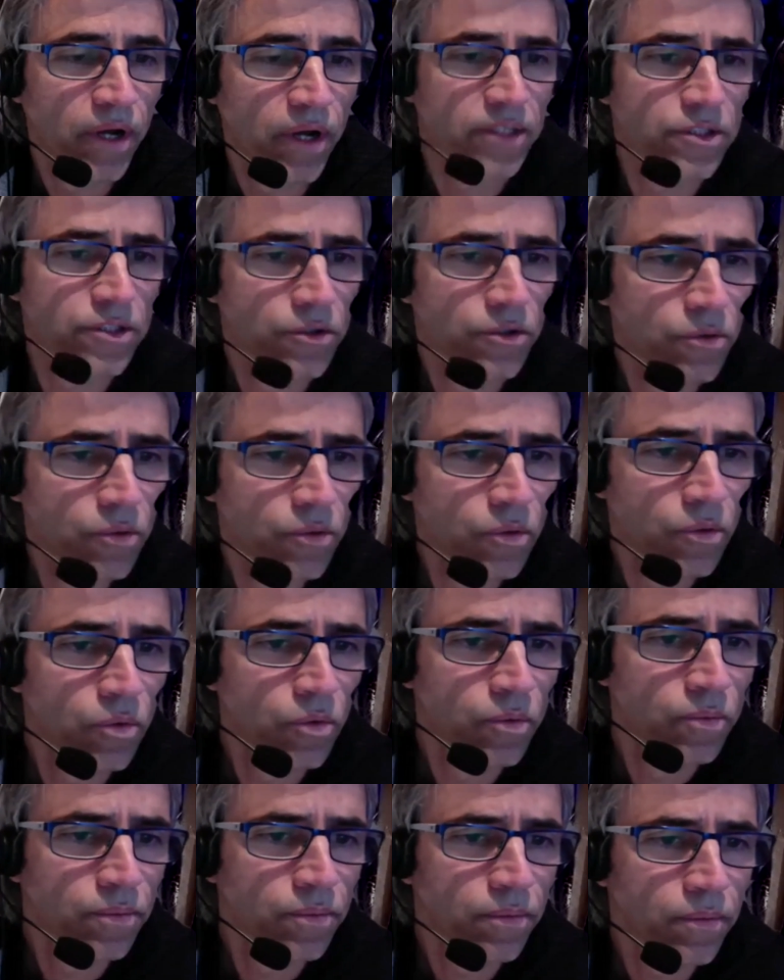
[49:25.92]
so
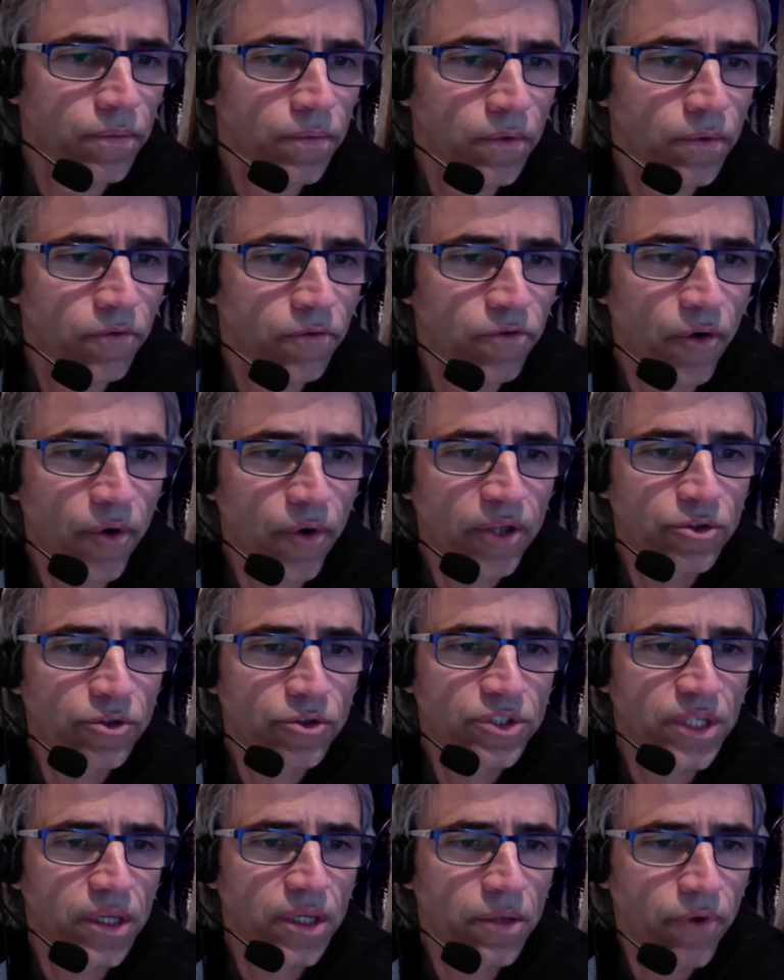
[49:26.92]
very
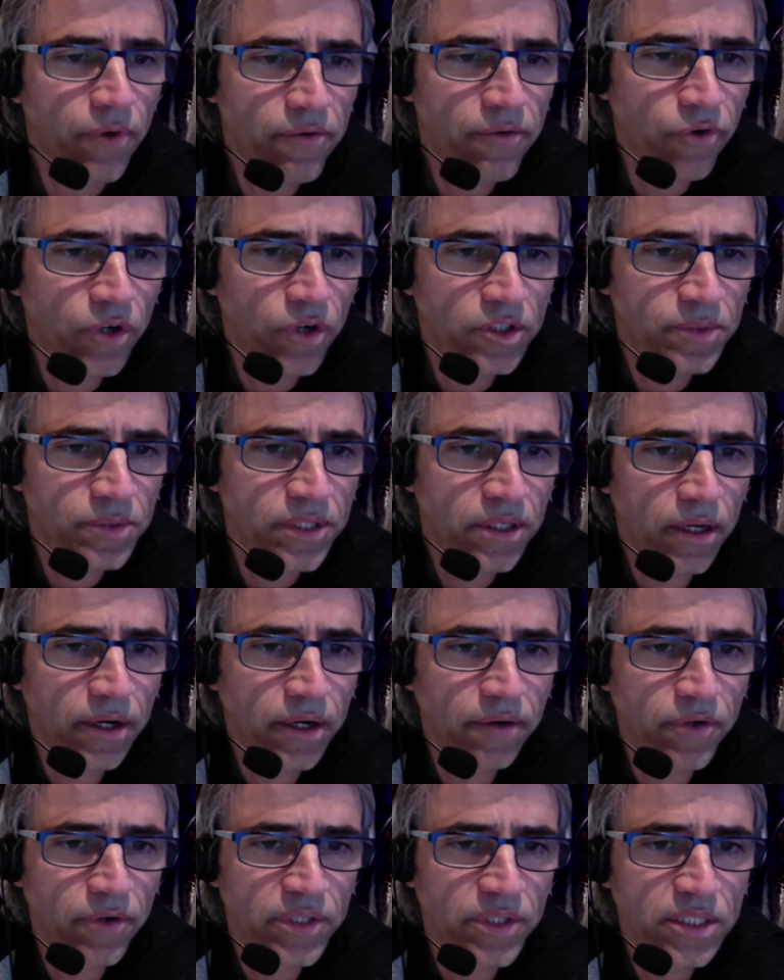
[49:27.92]
interesting reinforcement
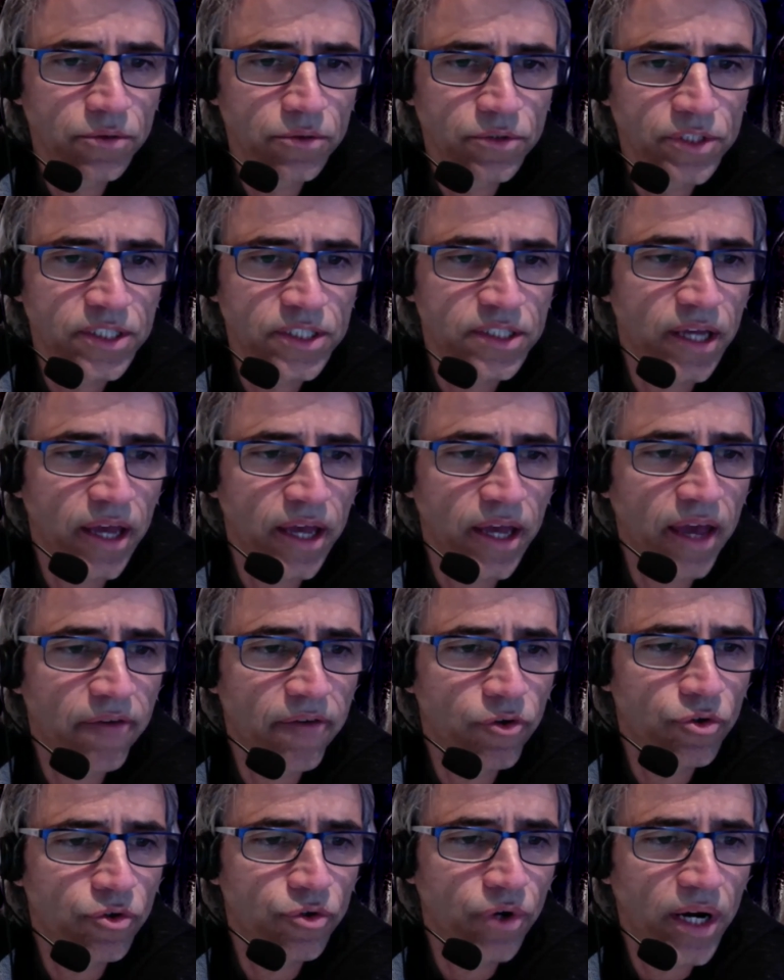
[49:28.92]
learning results. Have you
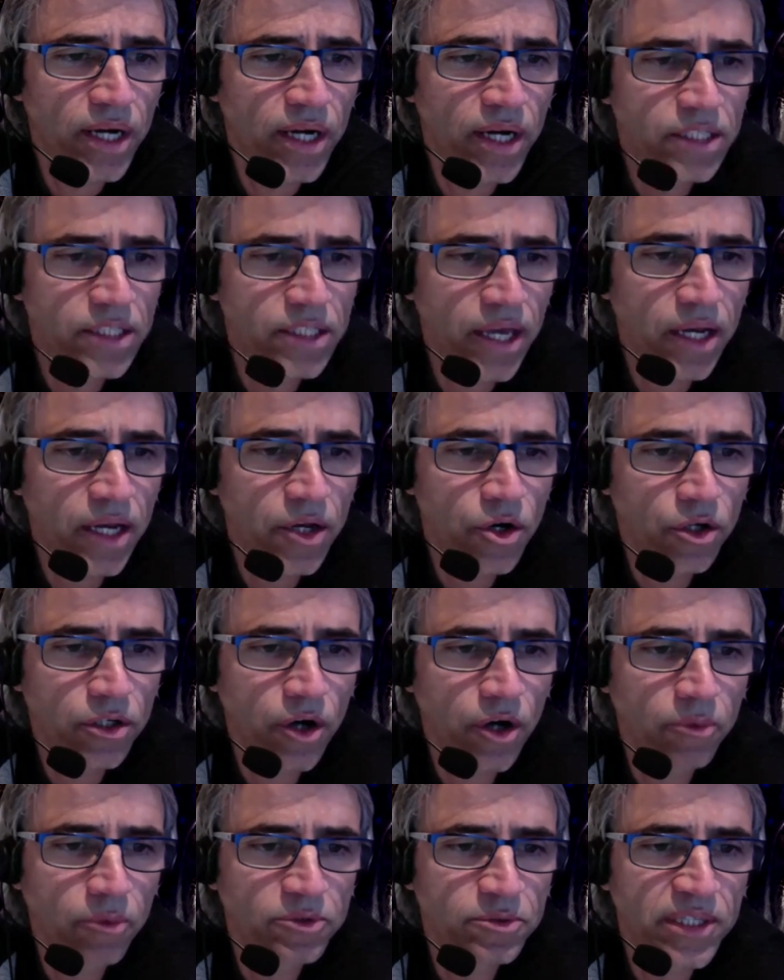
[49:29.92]
tried any other
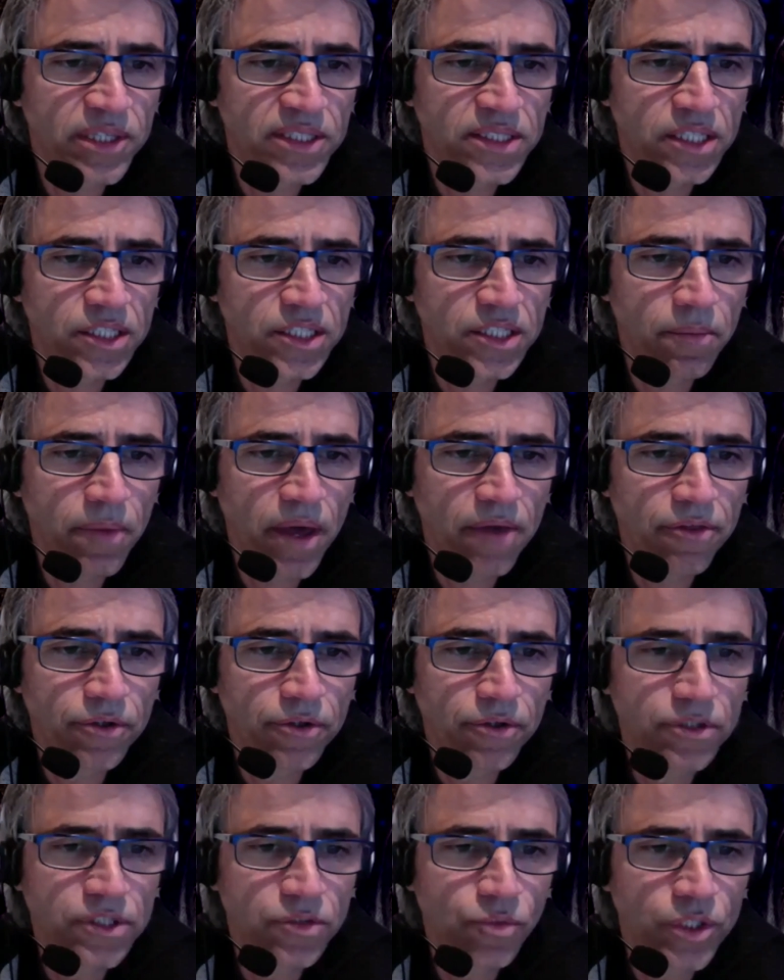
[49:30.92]
optimization
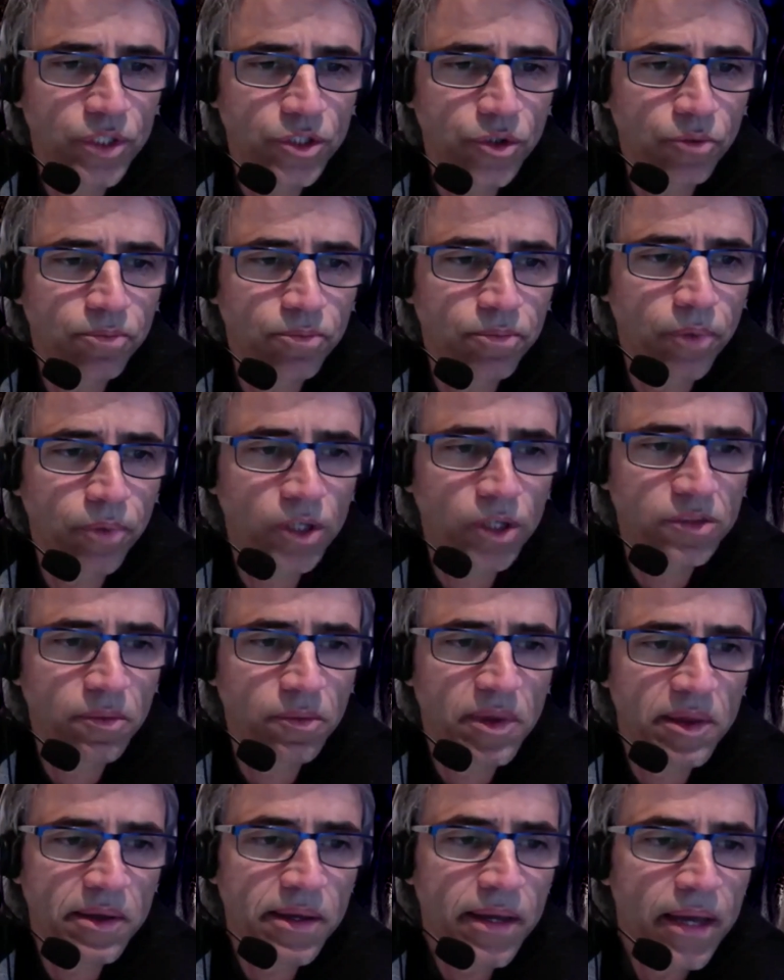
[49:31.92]
methods which could
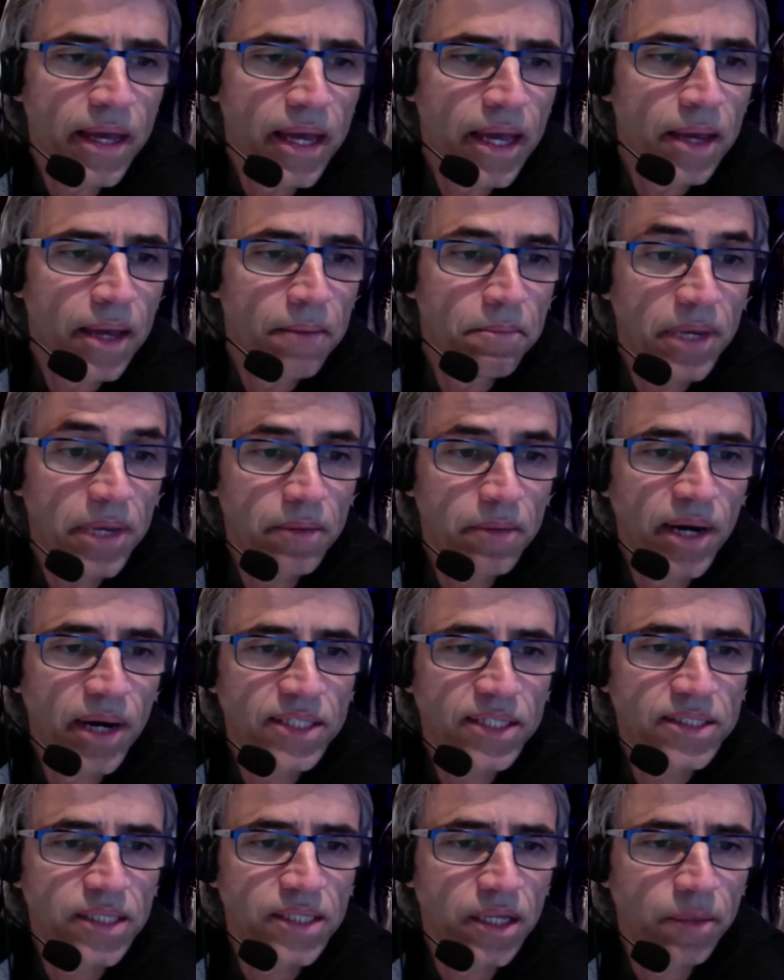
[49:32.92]
possibly
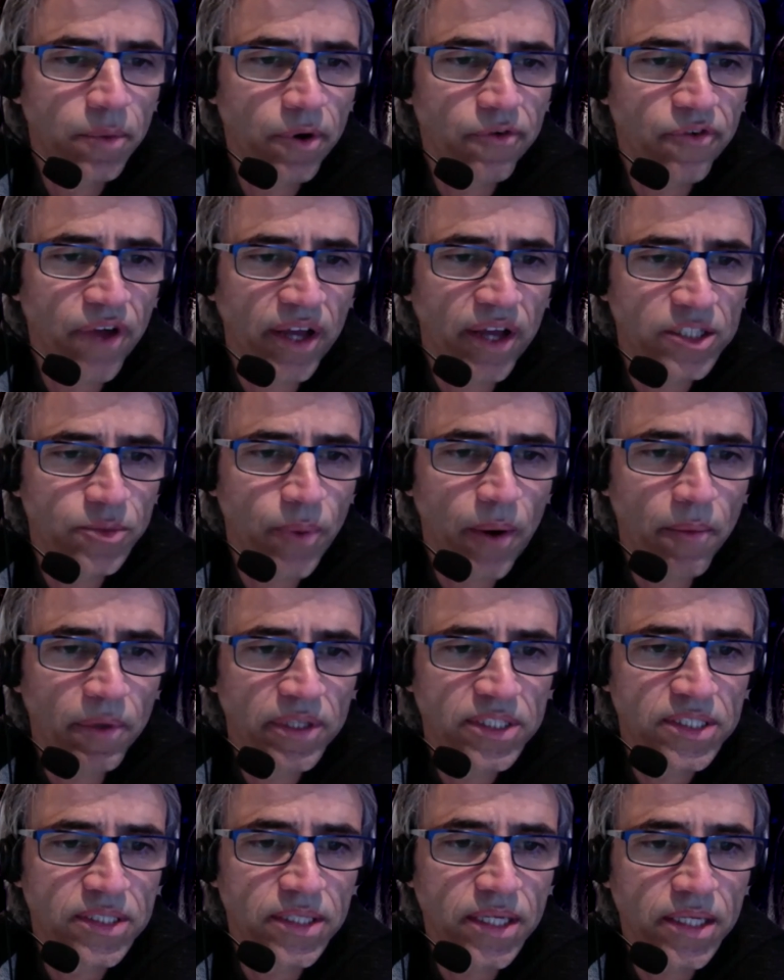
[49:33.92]
minimize the number of
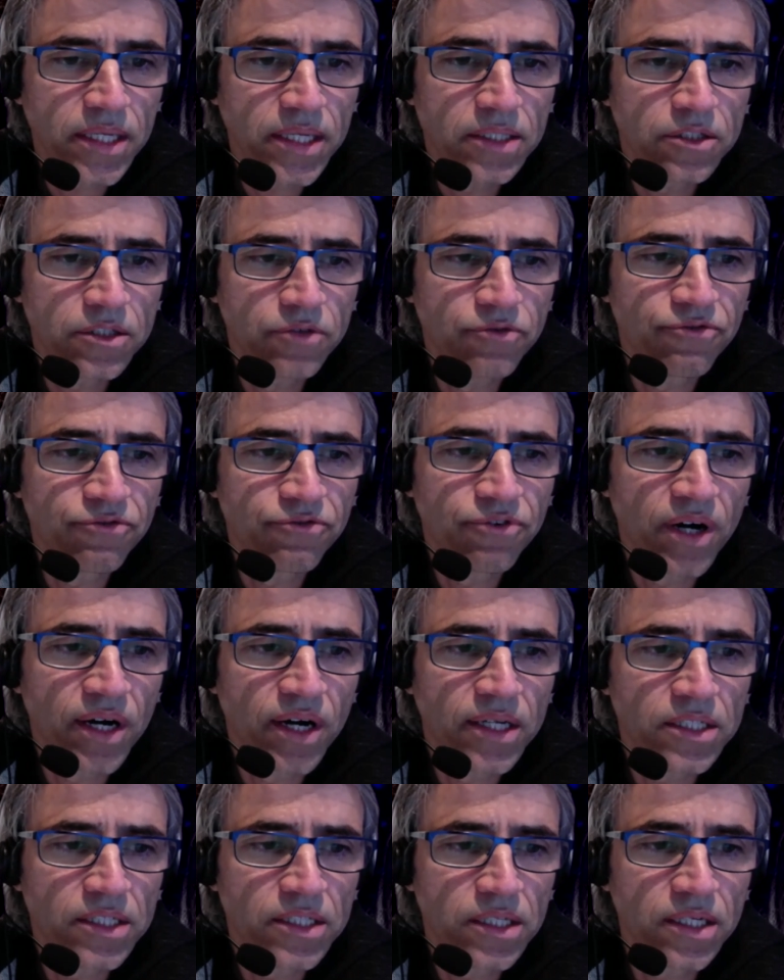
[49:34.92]
experiments needed to
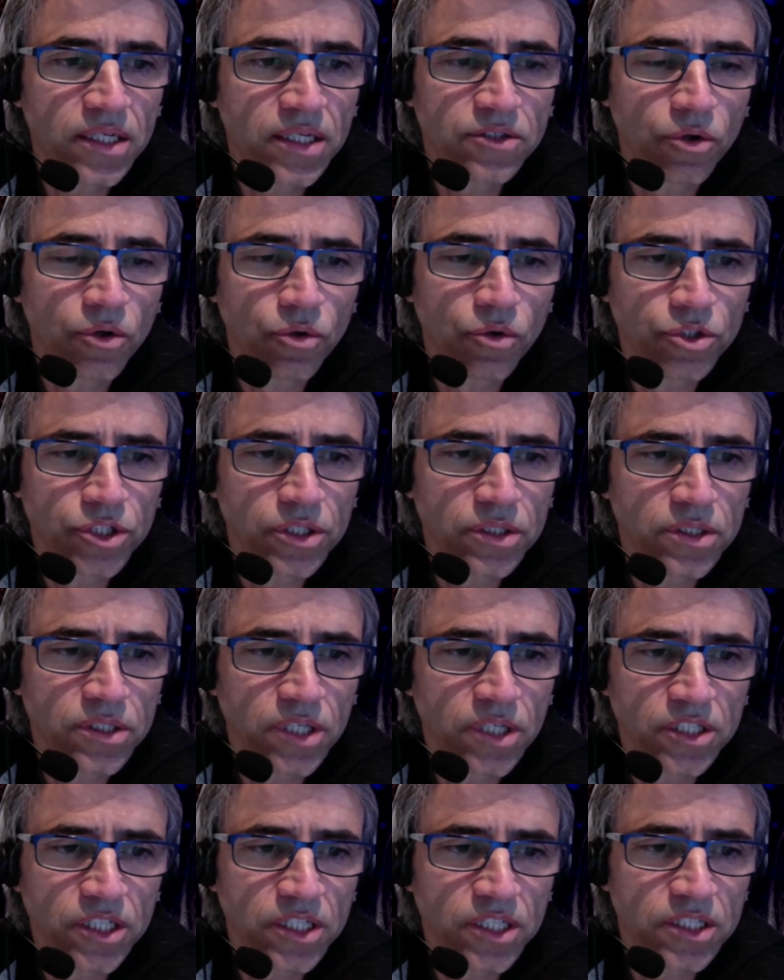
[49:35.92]
find a solution,
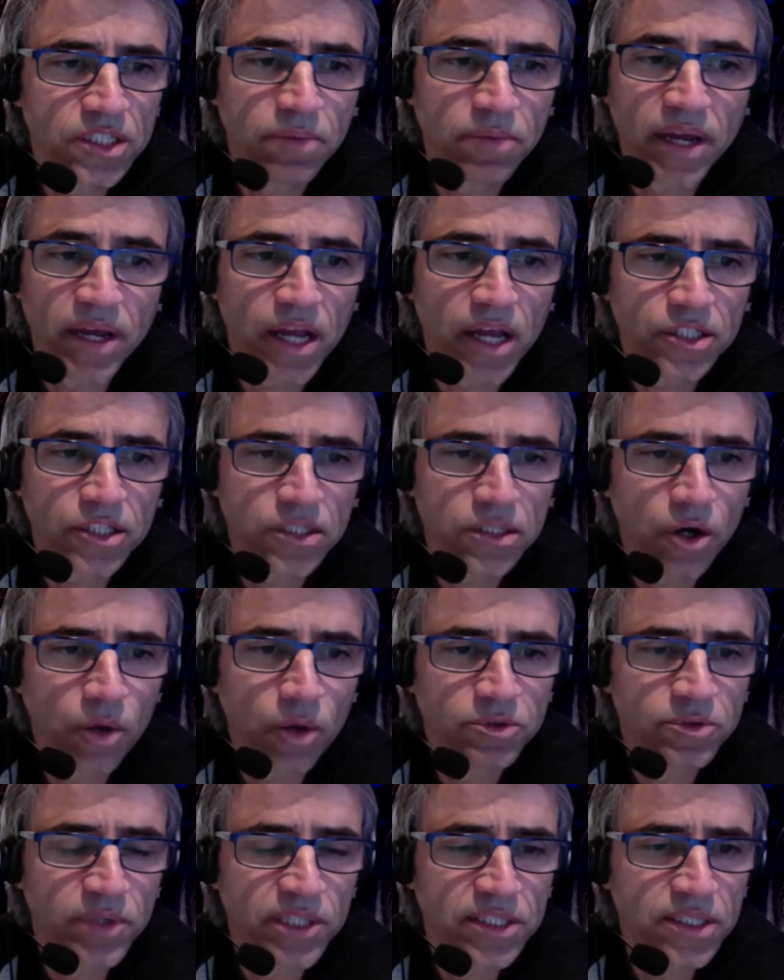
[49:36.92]
such as Bayesian
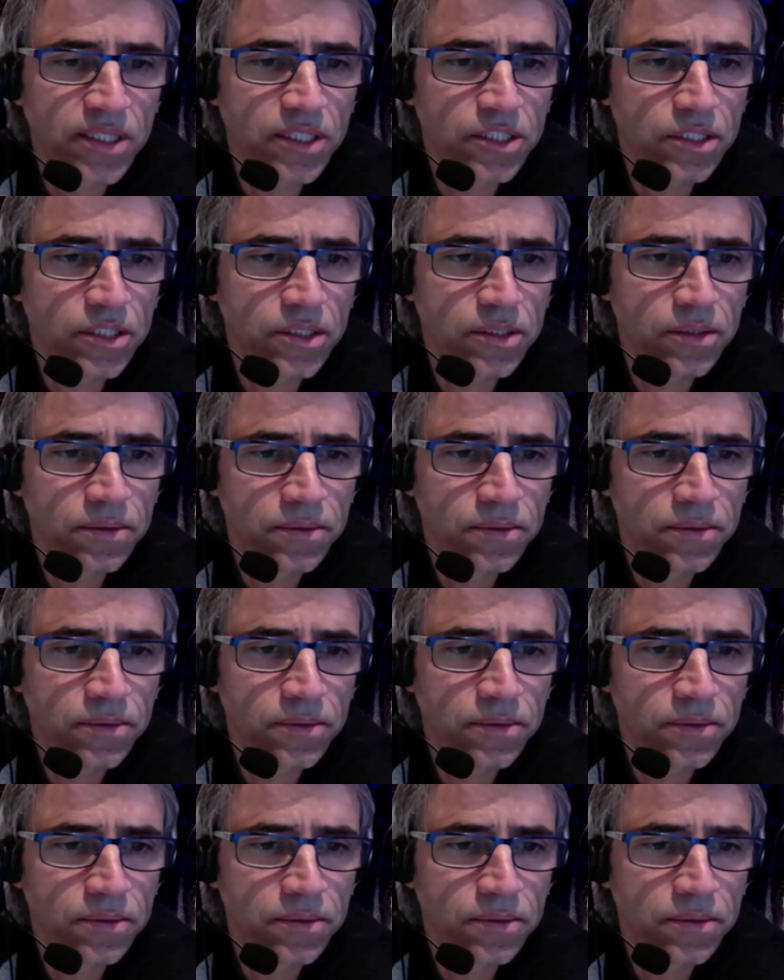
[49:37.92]
optimization?